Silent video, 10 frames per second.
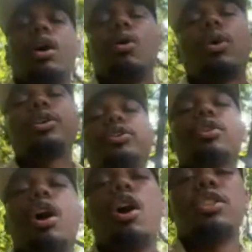Work your
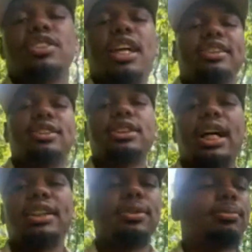dogs,
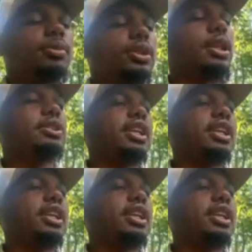exercise them. What they was